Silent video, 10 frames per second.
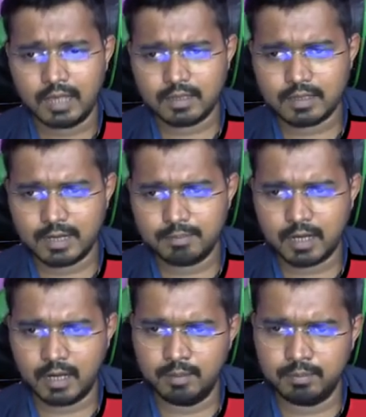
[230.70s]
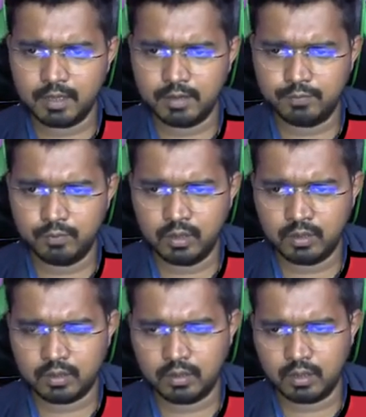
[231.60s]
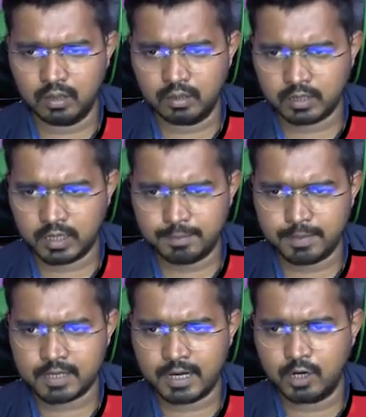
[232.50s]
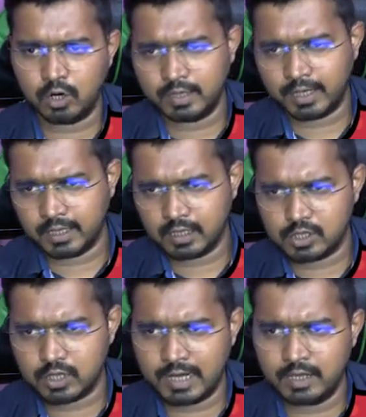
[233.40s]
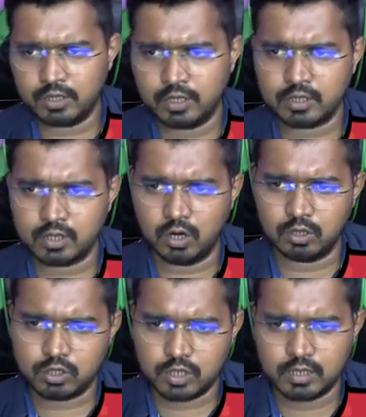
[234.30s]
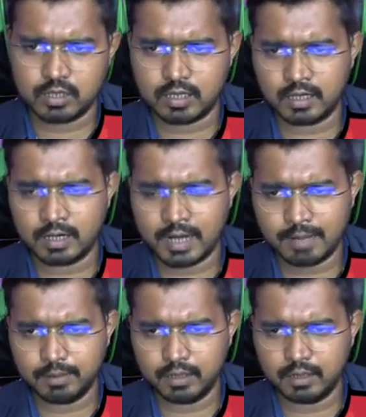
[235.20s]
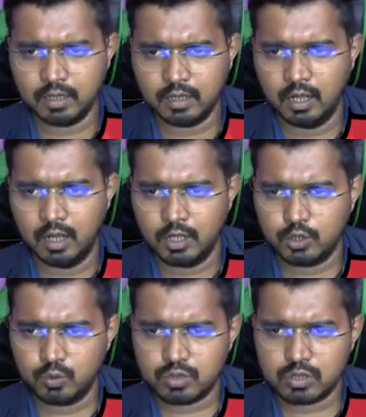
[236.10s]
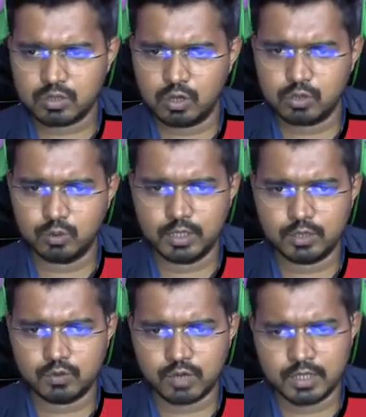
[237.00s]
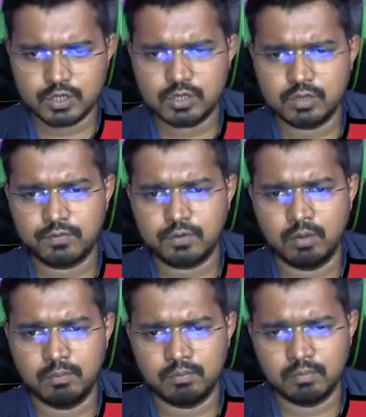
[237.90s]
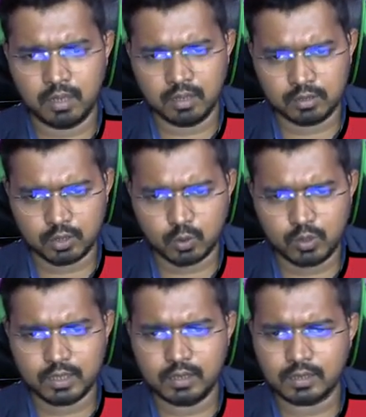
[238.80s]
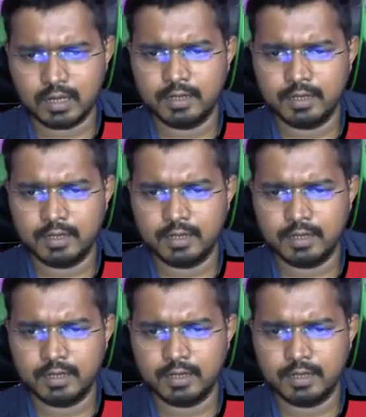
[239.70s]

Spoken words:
At the same time, if we keep aside all technical challenges or the changes that are happening, users also need to transition from the role tailor